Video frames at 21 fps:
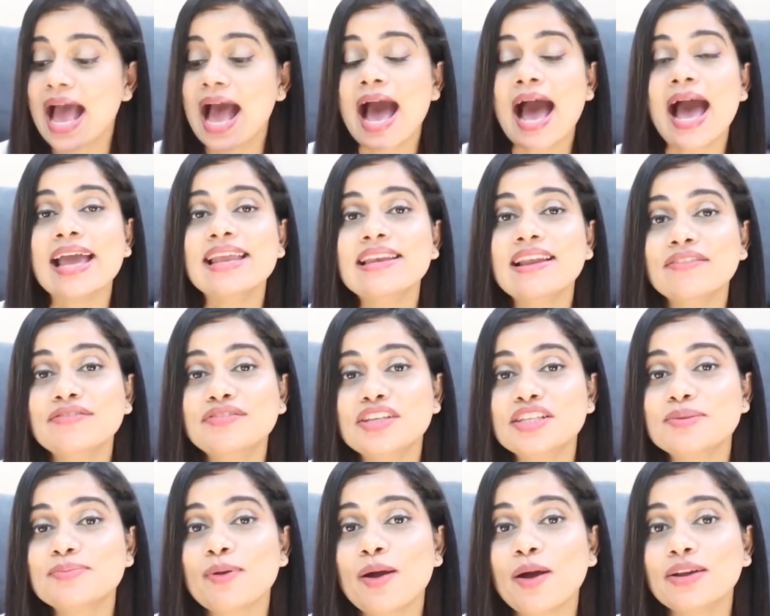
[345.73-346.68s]
I love
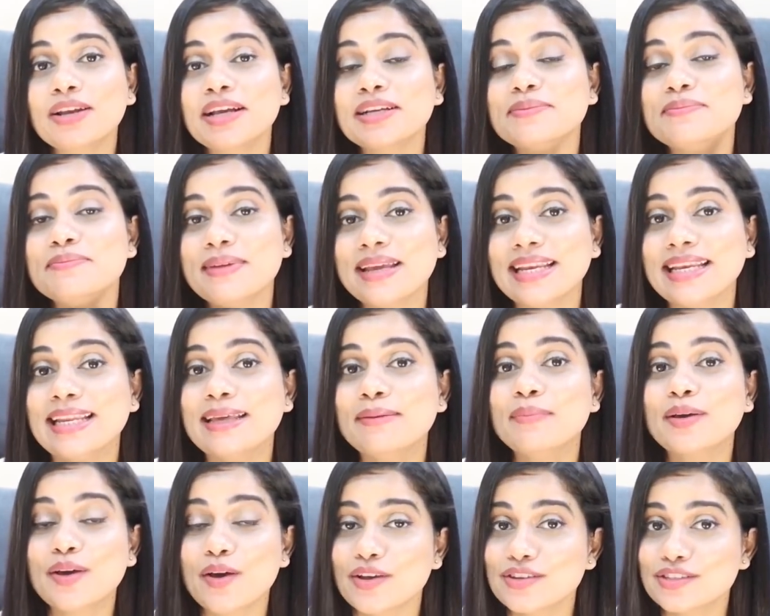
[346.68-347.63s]
this product mainly
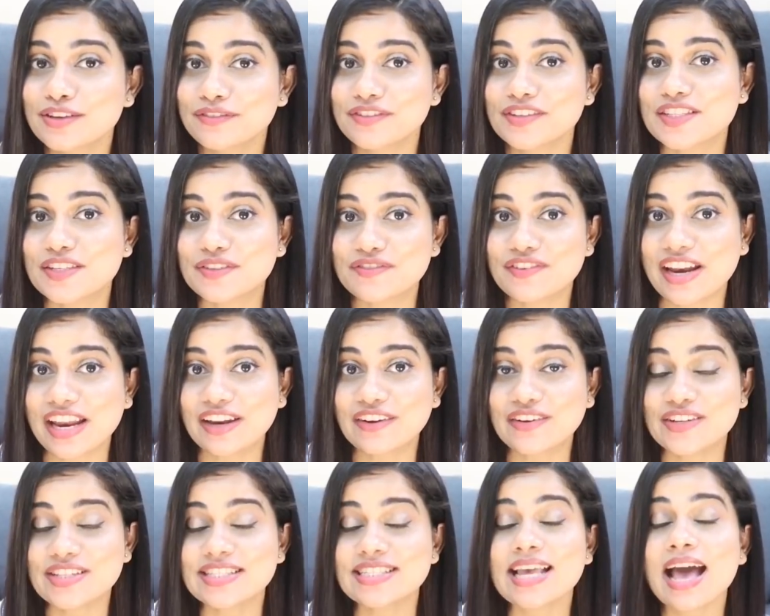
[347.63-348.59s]
because of its
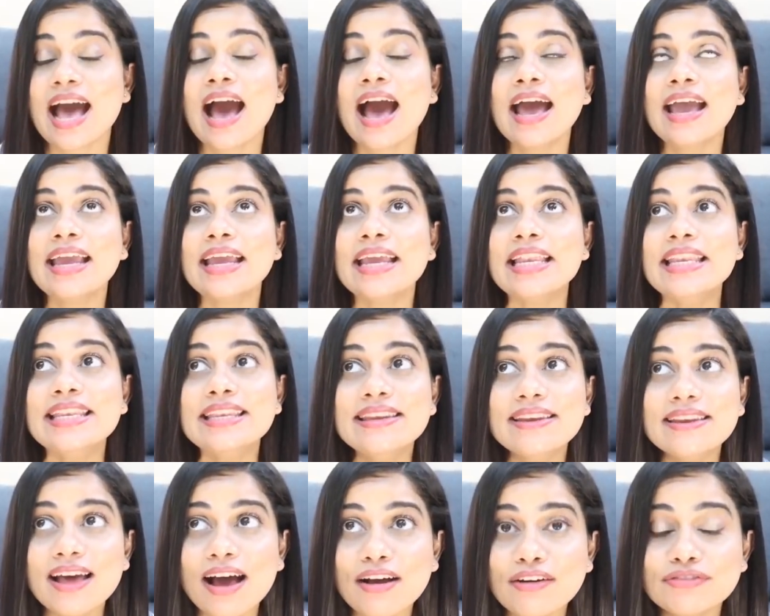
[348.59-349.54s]
fragrance. I
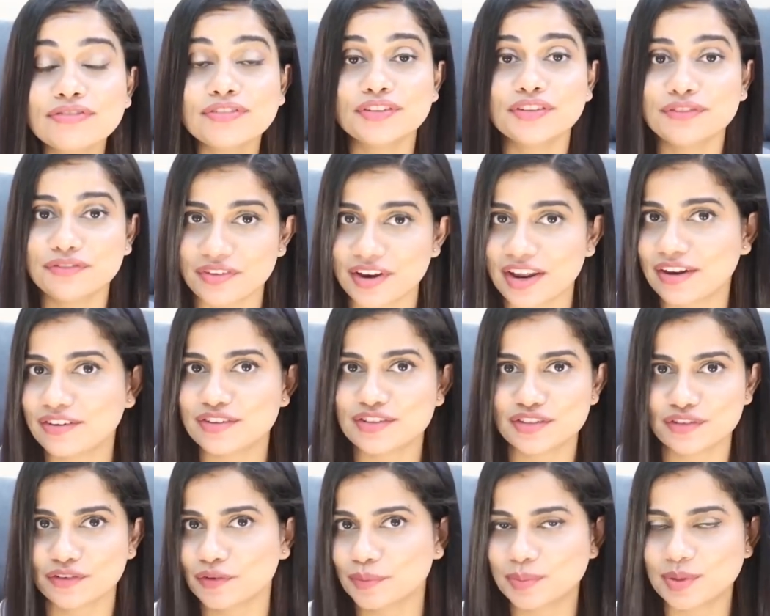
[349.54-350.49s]
love the
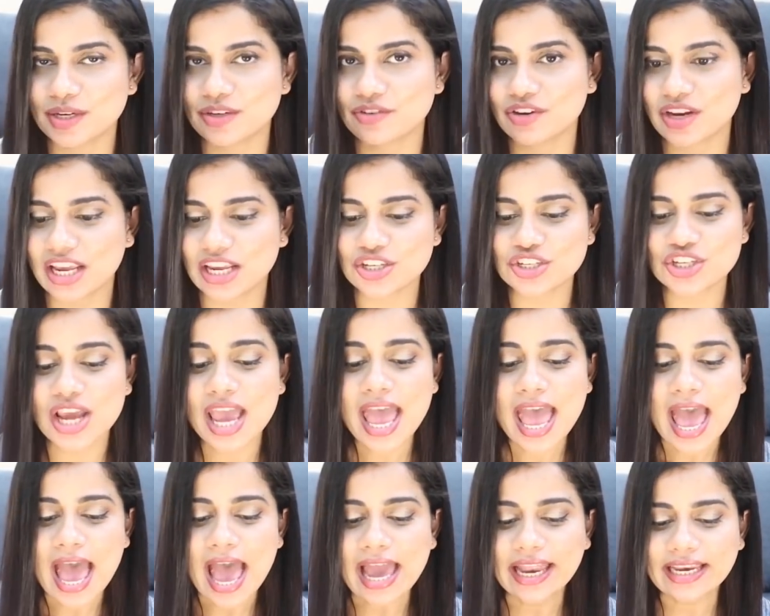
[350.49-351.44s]
fragrance of Upton range,
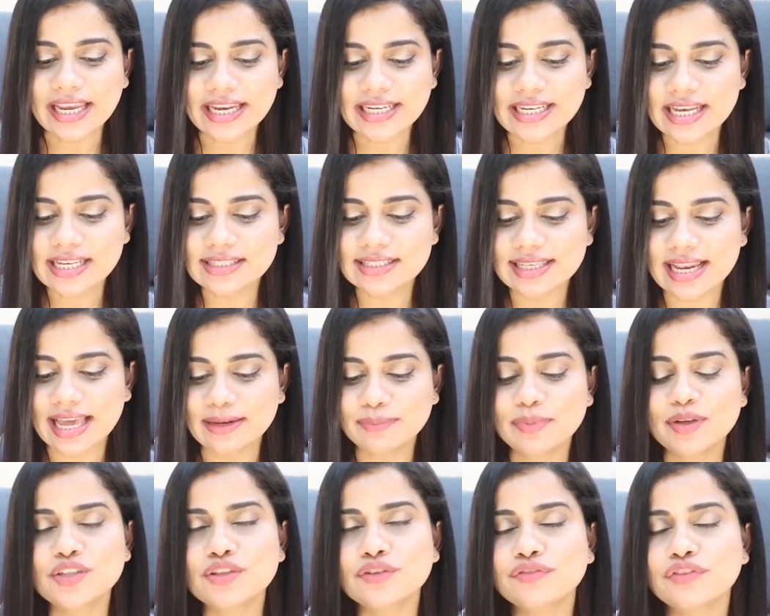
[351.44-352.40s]
and it has slight
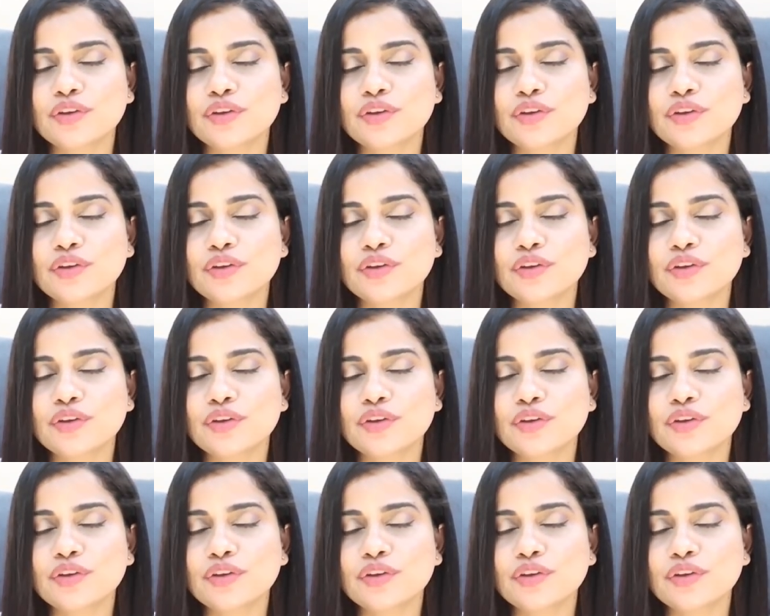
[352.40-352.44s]
bit of